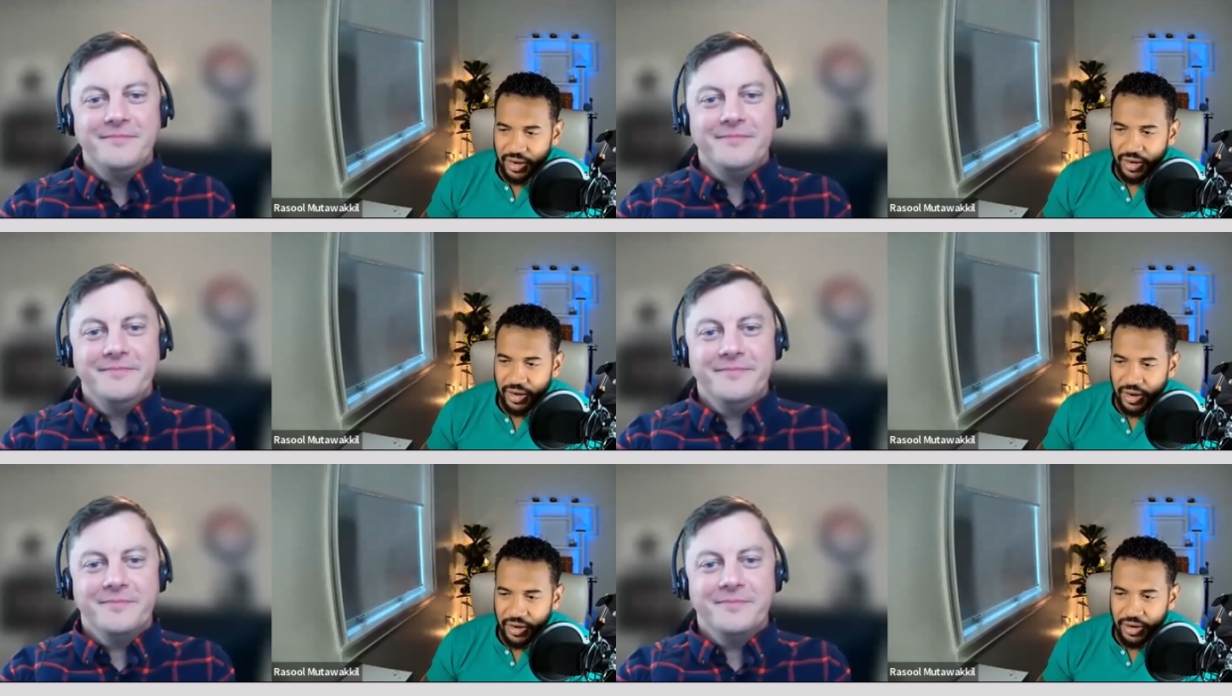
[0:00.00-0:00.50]

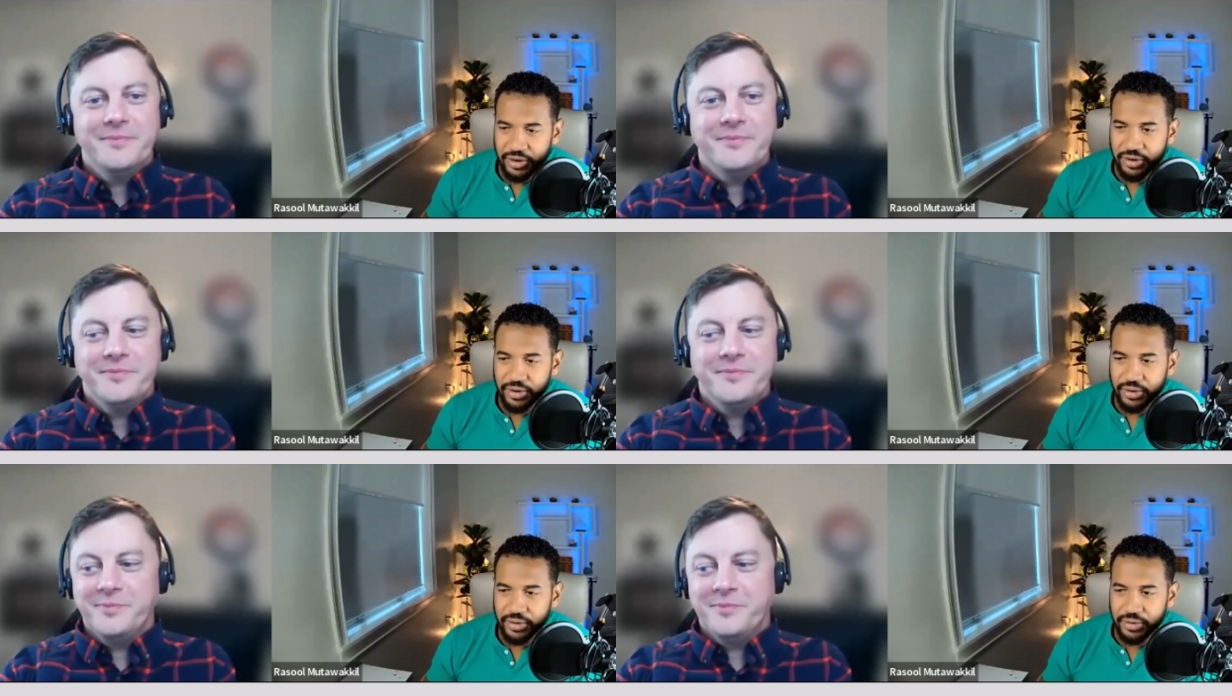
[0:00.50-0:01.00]

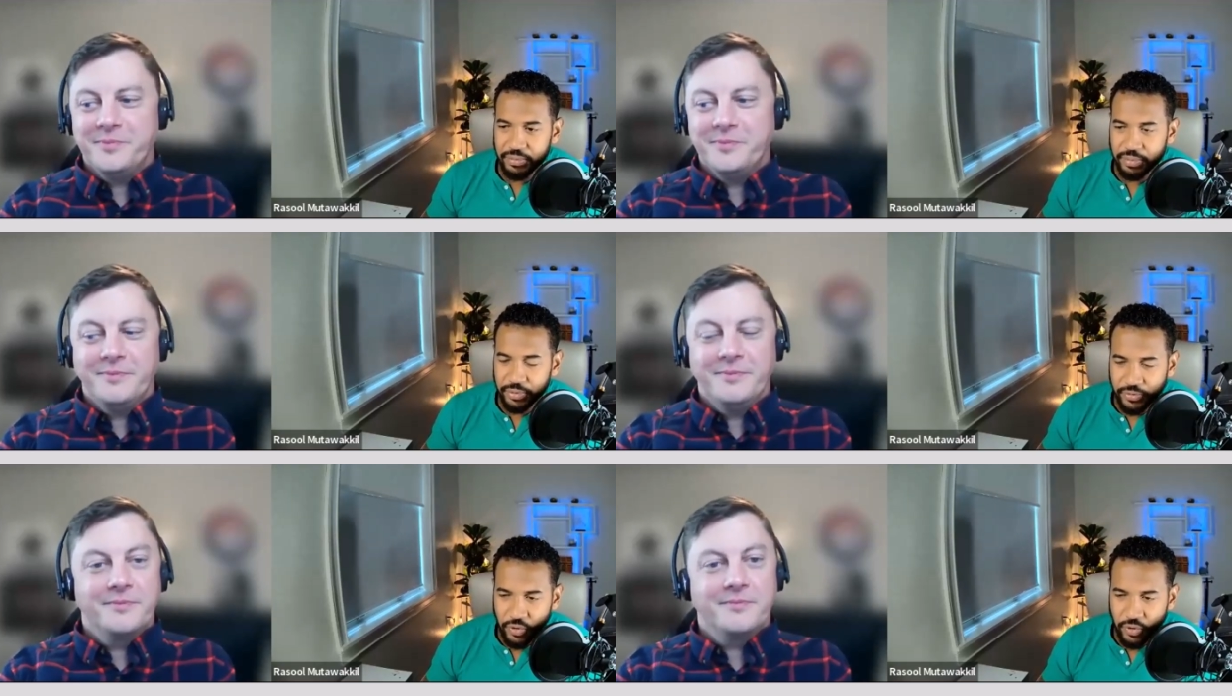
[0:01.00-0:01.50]
Speaker 1: higher
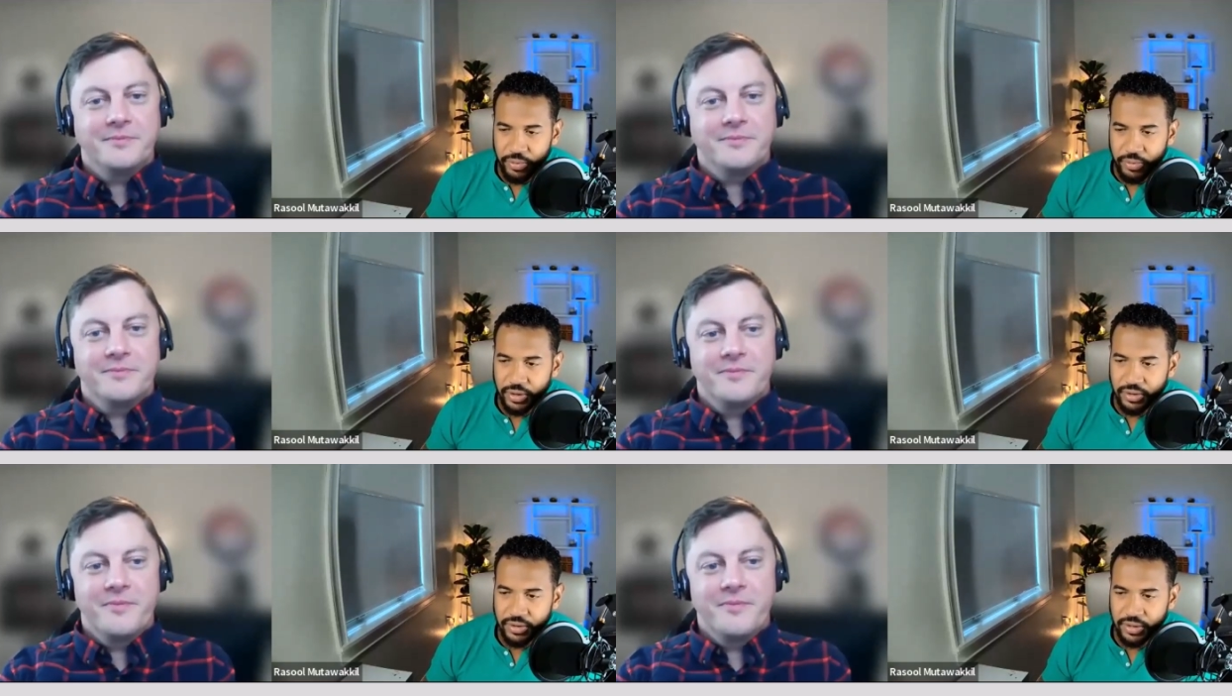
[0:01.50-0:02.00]

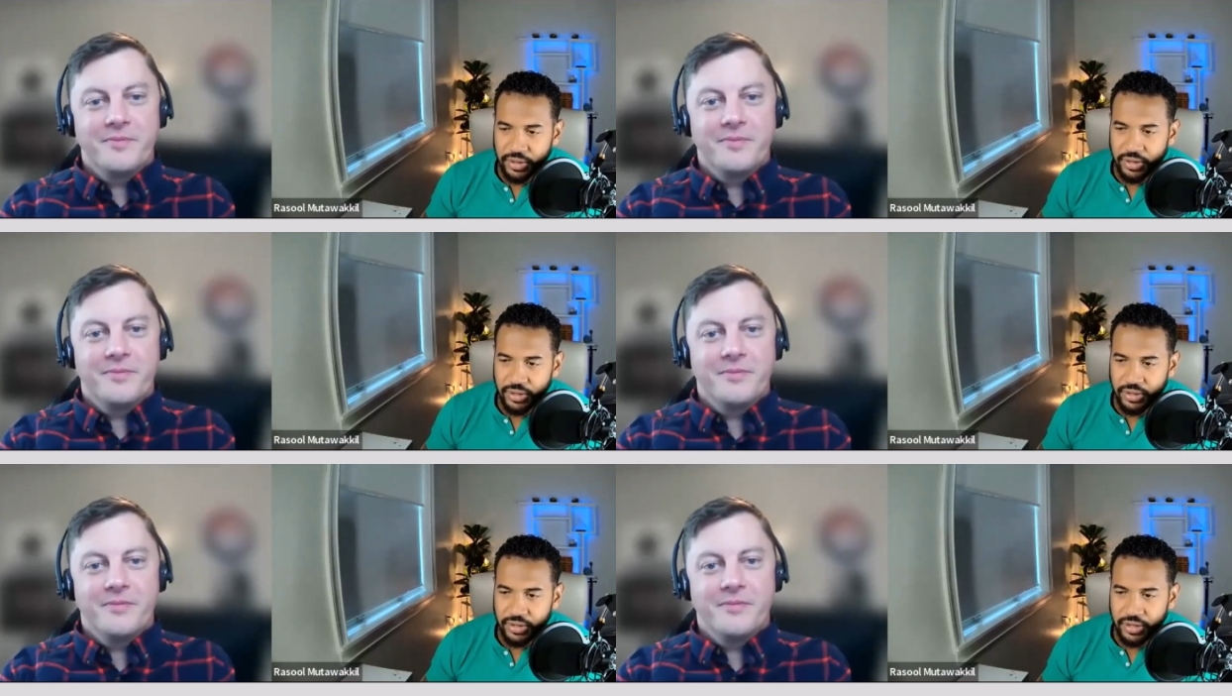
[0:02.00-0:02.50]
performing
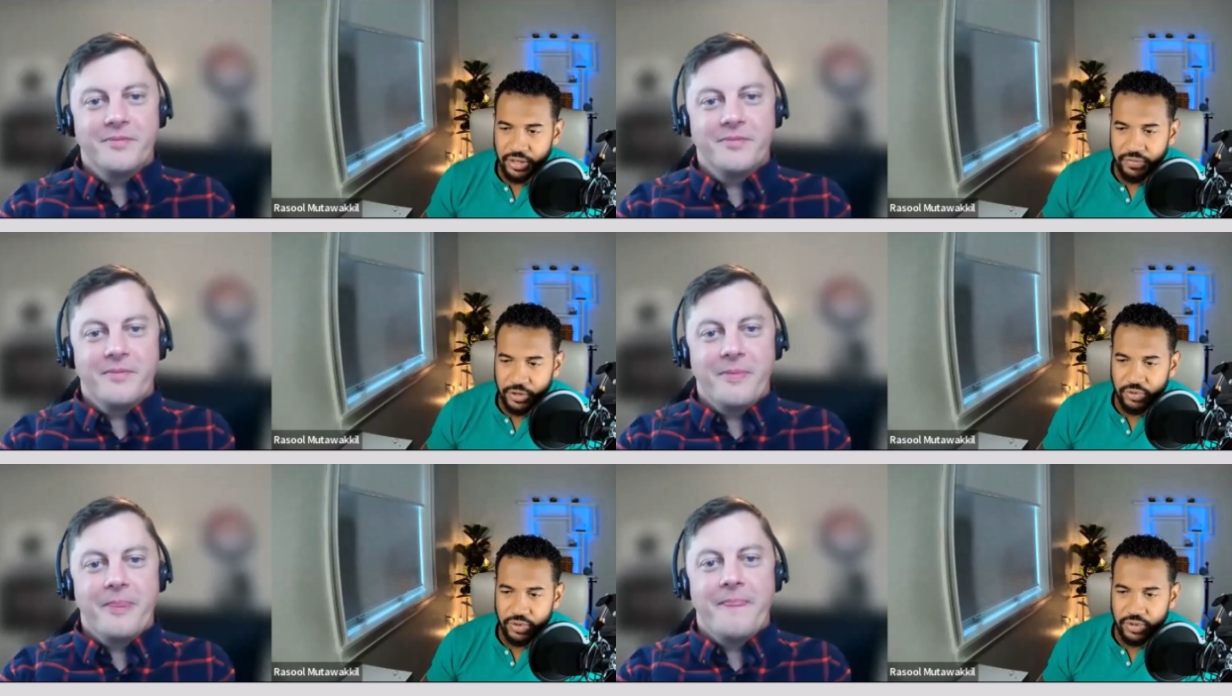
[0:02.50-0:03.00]
uh,
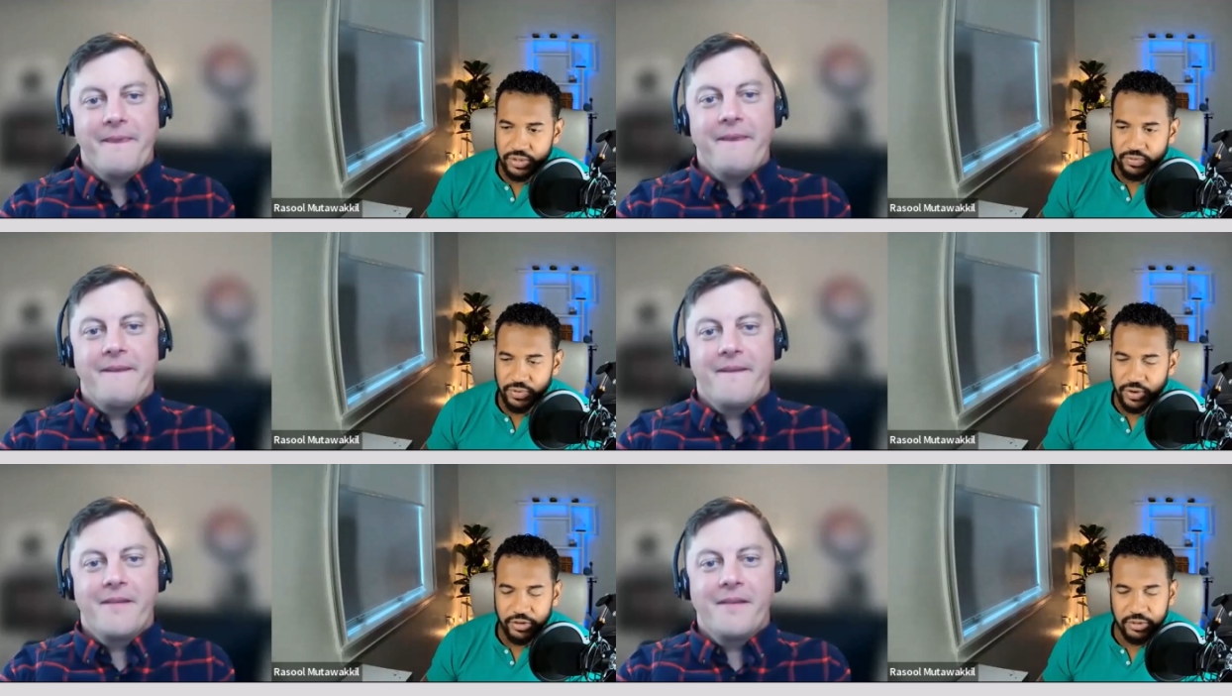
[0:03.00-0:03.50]
individuals in
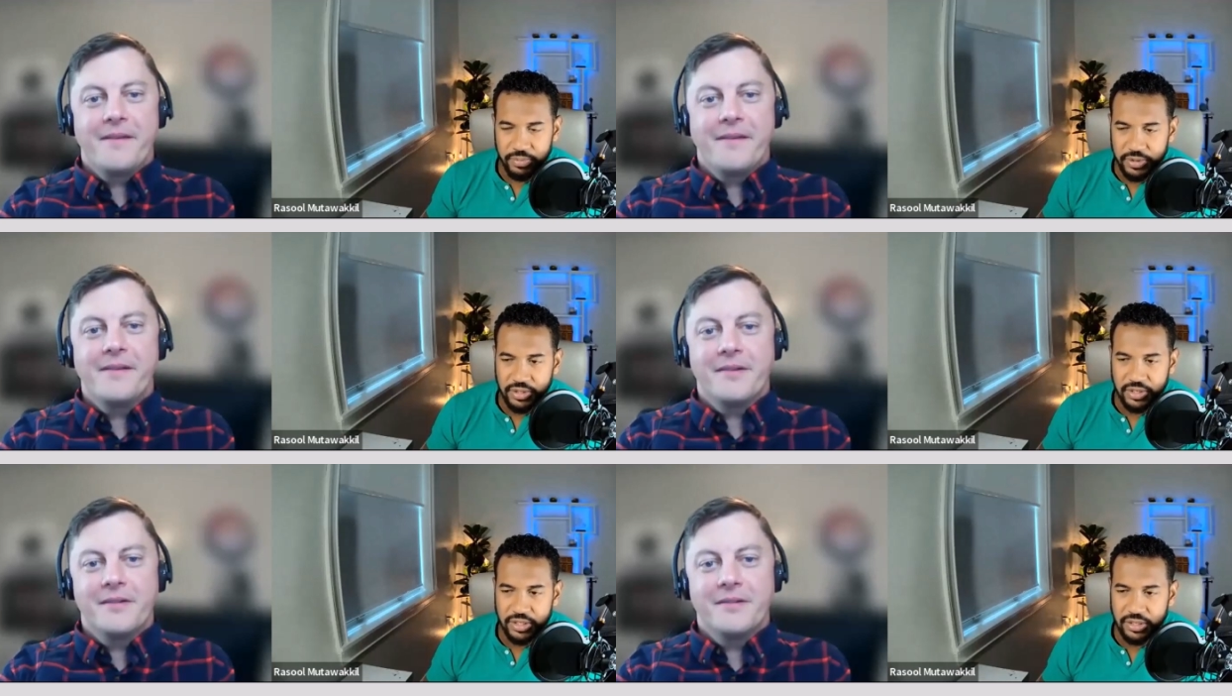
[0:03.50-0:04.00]
various
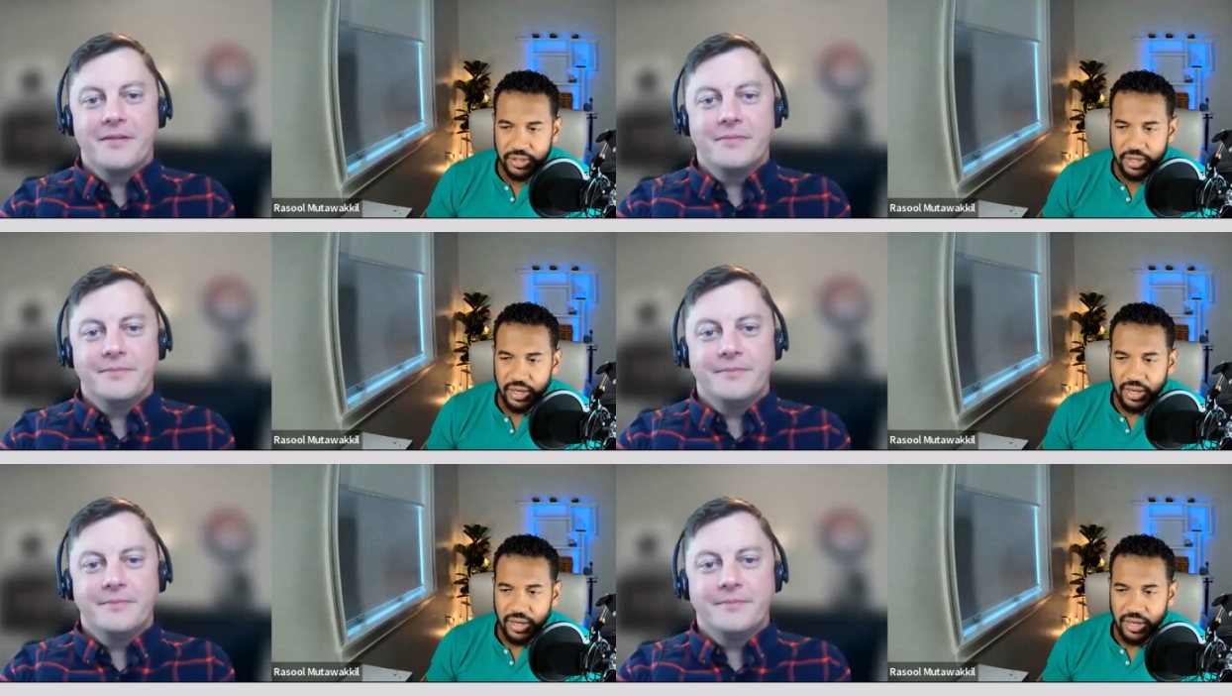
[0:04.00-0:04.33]
businesses,